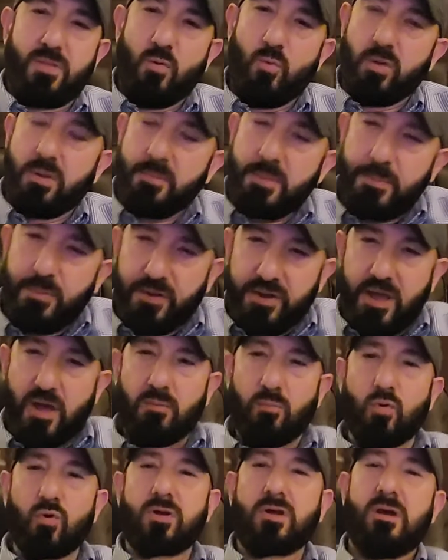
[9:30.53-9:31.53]
we're gonna be putting
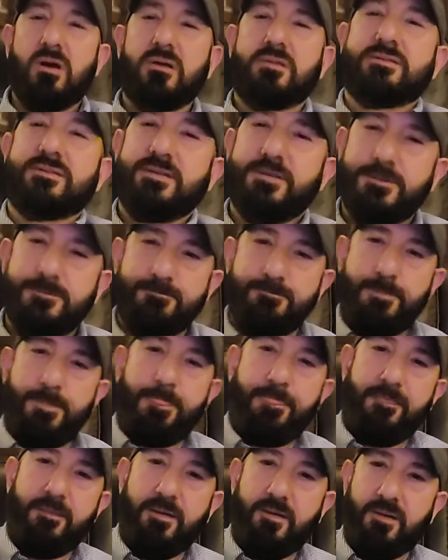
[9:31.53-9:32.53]
out more content
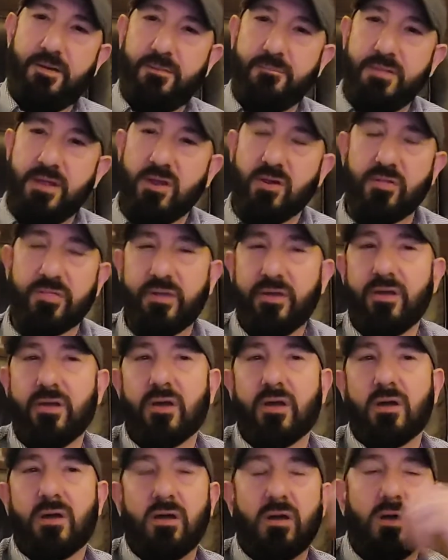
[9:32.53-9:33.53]
here and
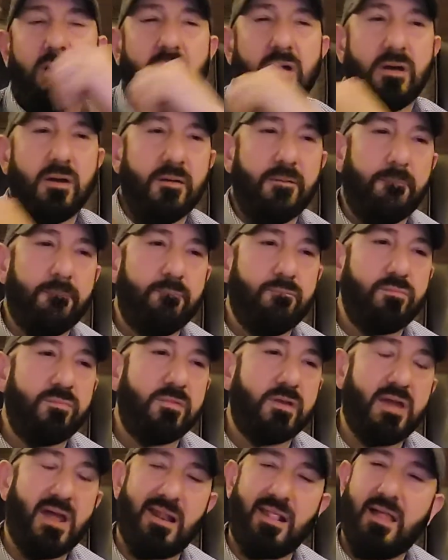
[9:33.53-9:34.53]
there.
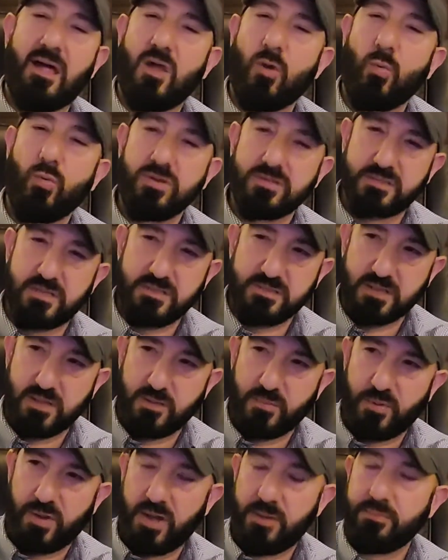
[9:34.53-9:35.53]
Got a lot of whiskeys in
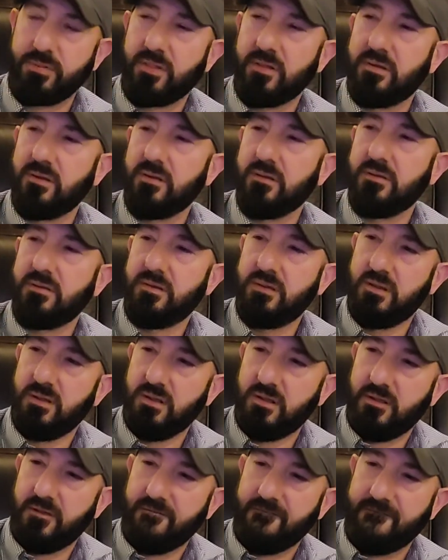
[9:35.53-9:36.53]
the pipeline.
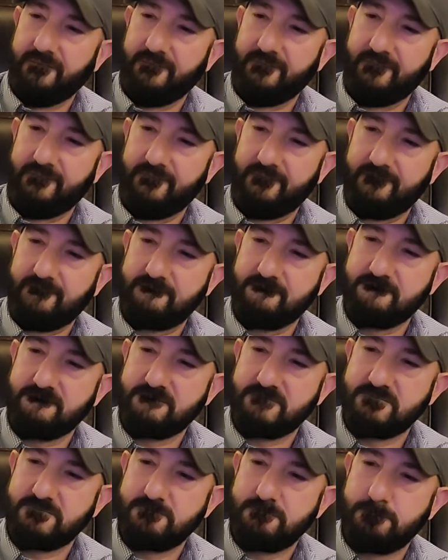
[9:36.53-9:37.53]

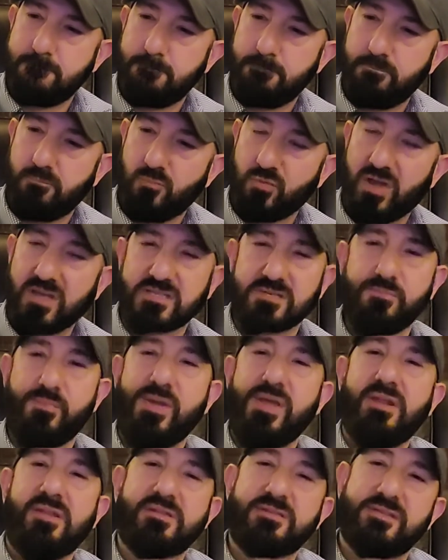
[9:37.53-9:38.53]
We got some
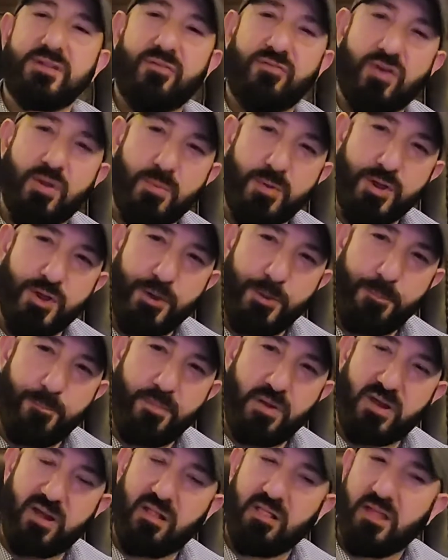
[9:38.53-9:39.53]
peated stuff coming up.
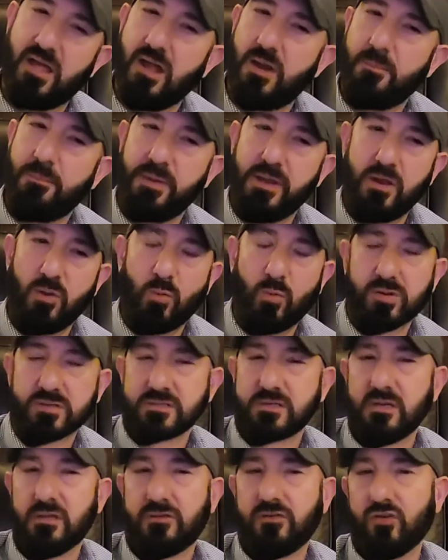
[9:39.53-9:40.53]
I got a lot of peated
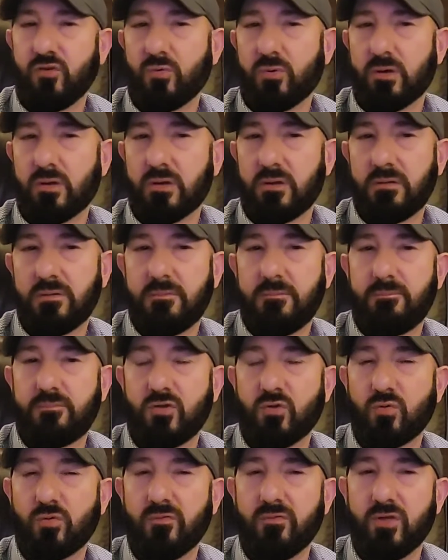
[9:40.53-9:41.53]
whiskey to
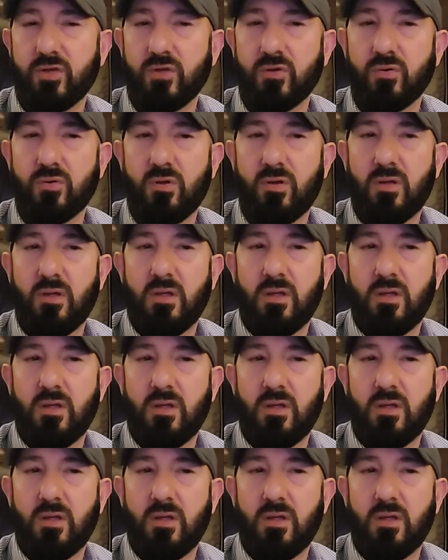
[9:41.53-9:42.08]
review.